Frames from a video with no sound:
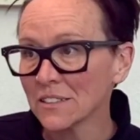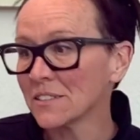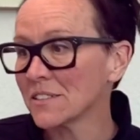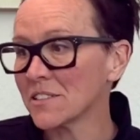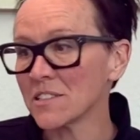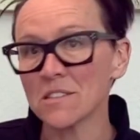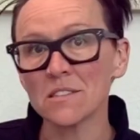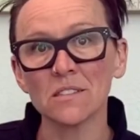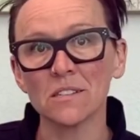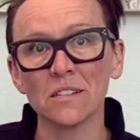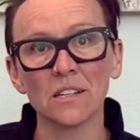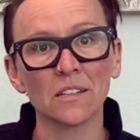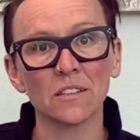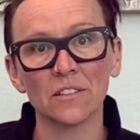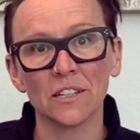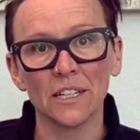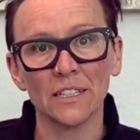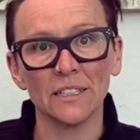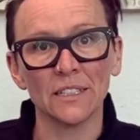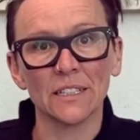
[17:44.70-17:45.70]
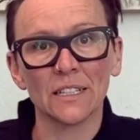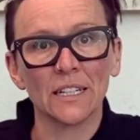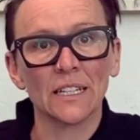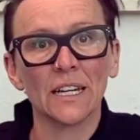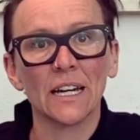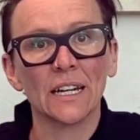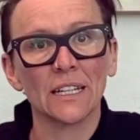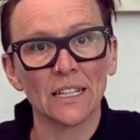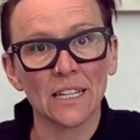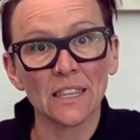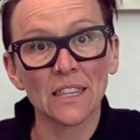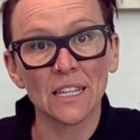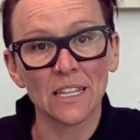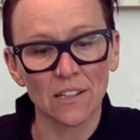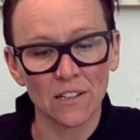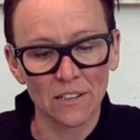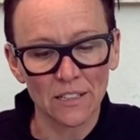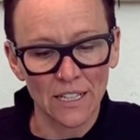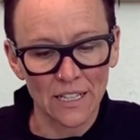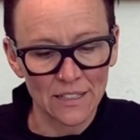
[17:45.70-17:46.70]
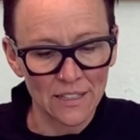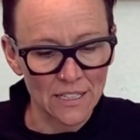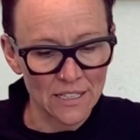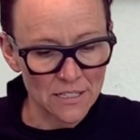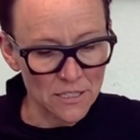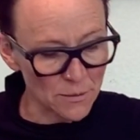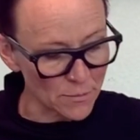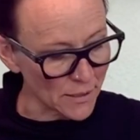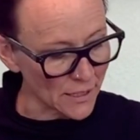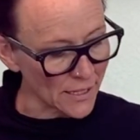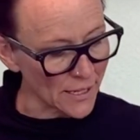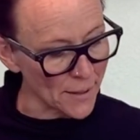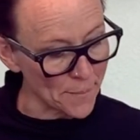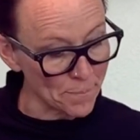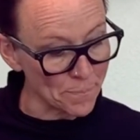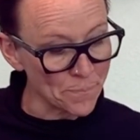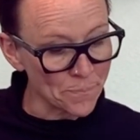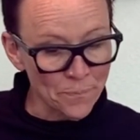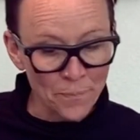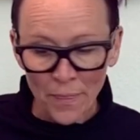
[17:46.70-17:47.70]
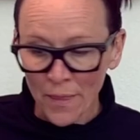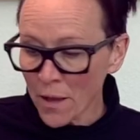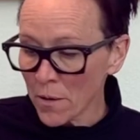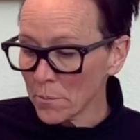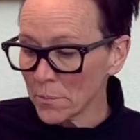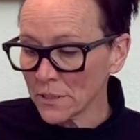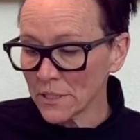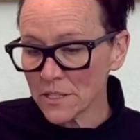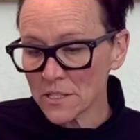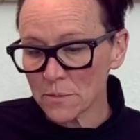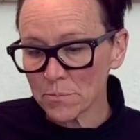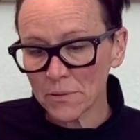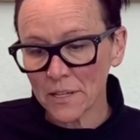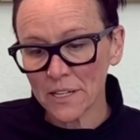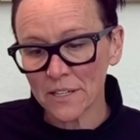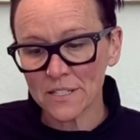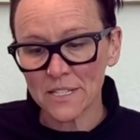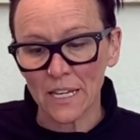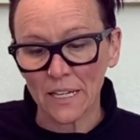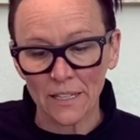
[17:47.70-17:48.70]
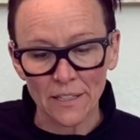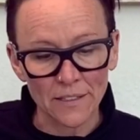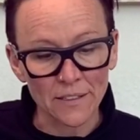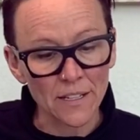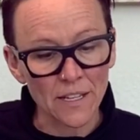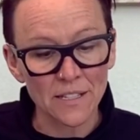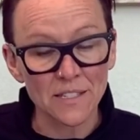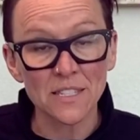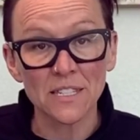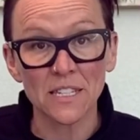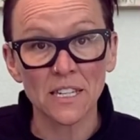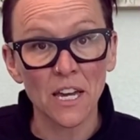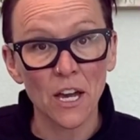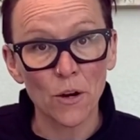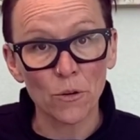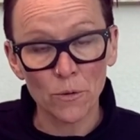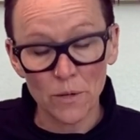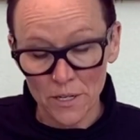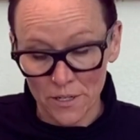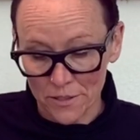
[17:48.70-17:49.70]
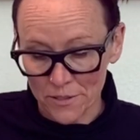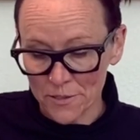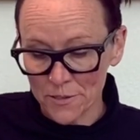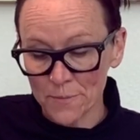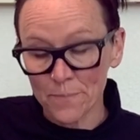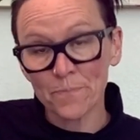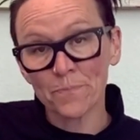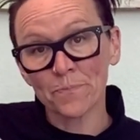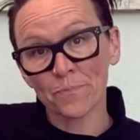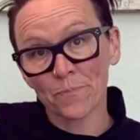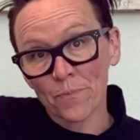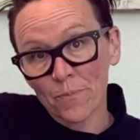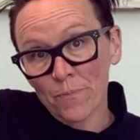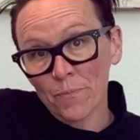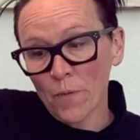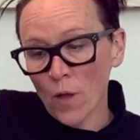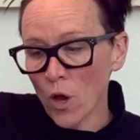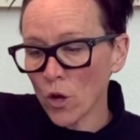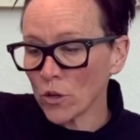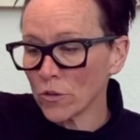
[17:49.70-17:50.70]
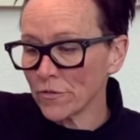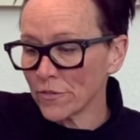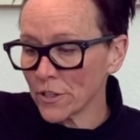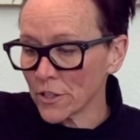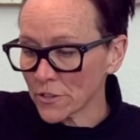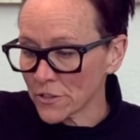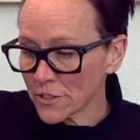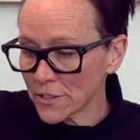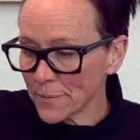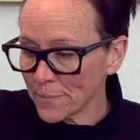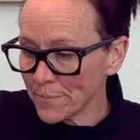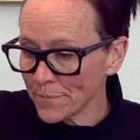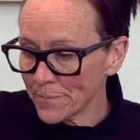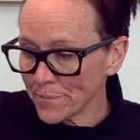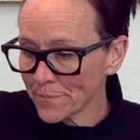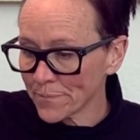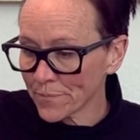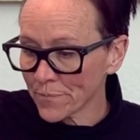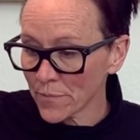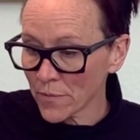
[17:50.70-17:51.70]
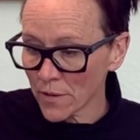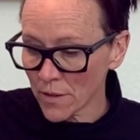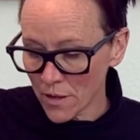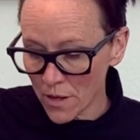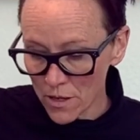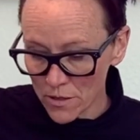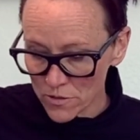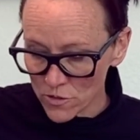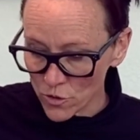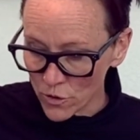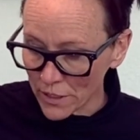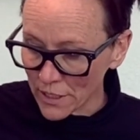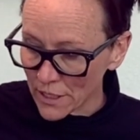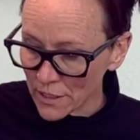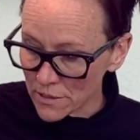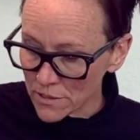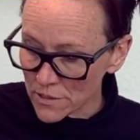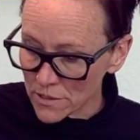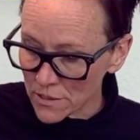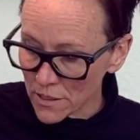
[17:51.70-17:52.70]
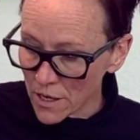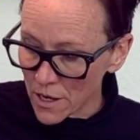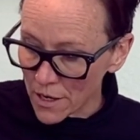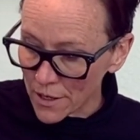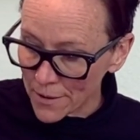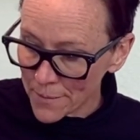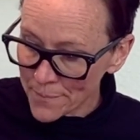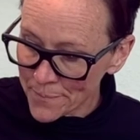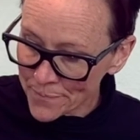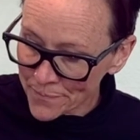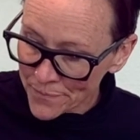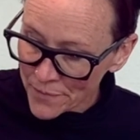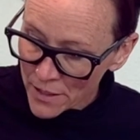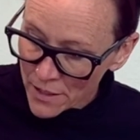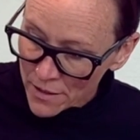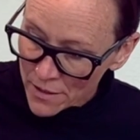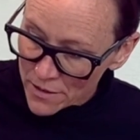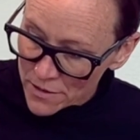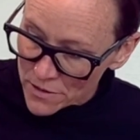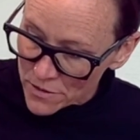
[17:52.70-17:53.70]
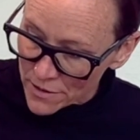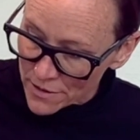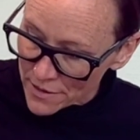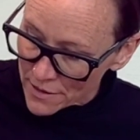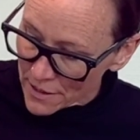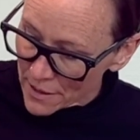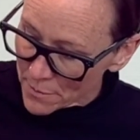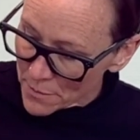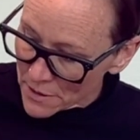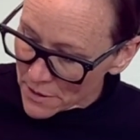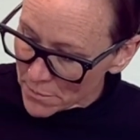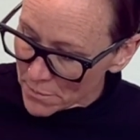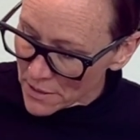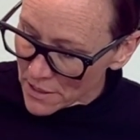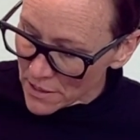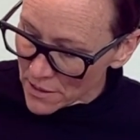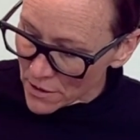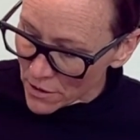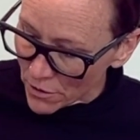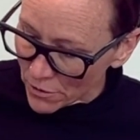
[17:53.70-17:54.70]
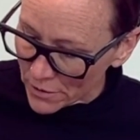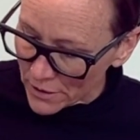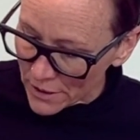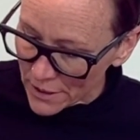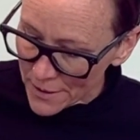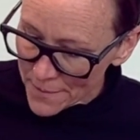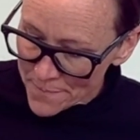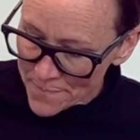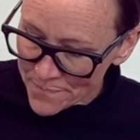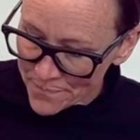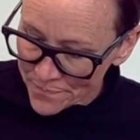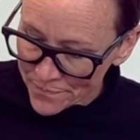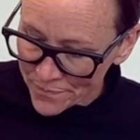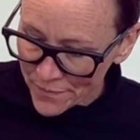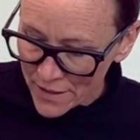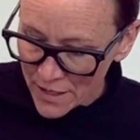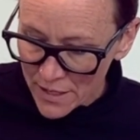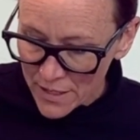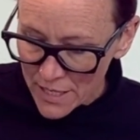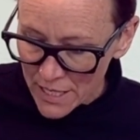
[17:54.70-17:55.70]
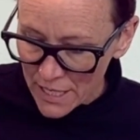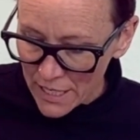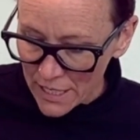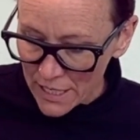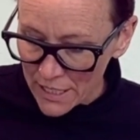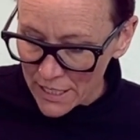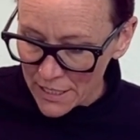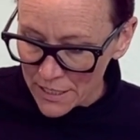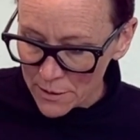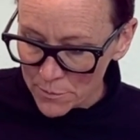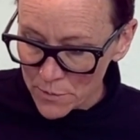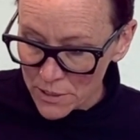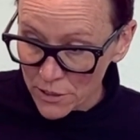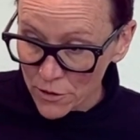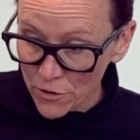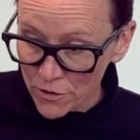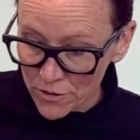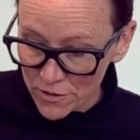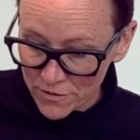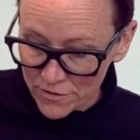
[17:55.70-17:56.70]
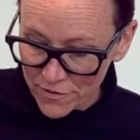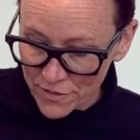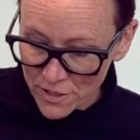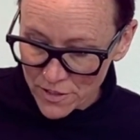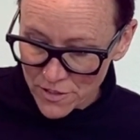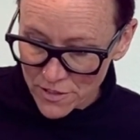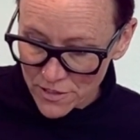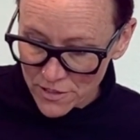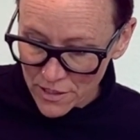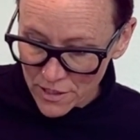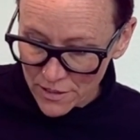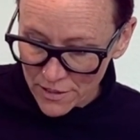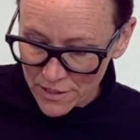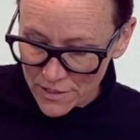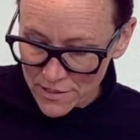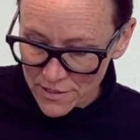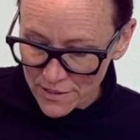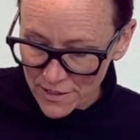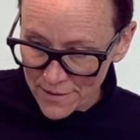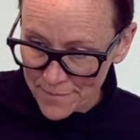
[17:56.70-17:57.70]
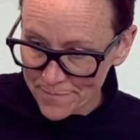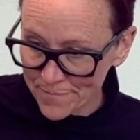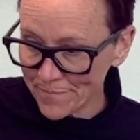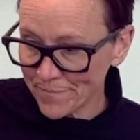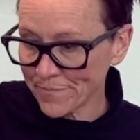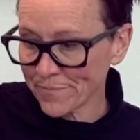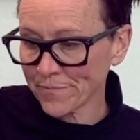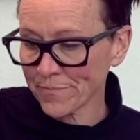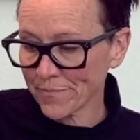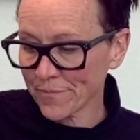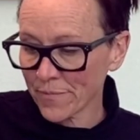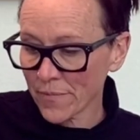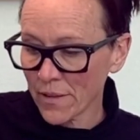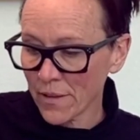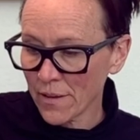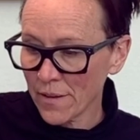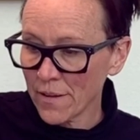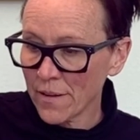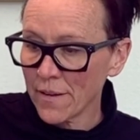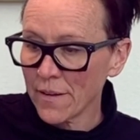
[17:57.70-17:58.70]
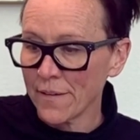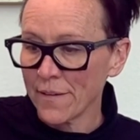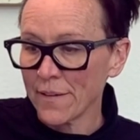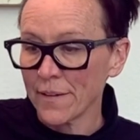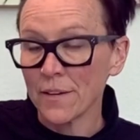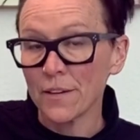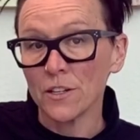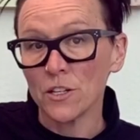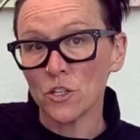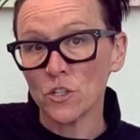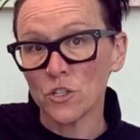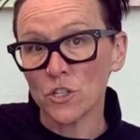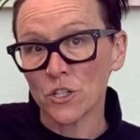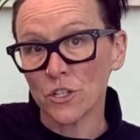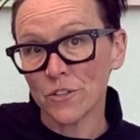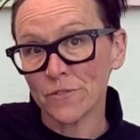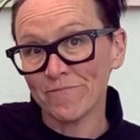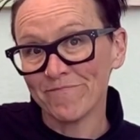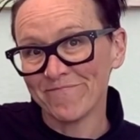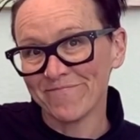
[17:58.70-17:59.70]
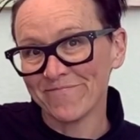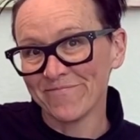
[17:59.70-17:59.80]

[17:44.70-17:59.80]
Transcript: Just another idea I had. I think I'll add that to my game. But let's play a second and see how it works. I'll go first. So I got a star. So I think I'm gonna be Yoda, and I'm gonna go to the first star I see. Your turn.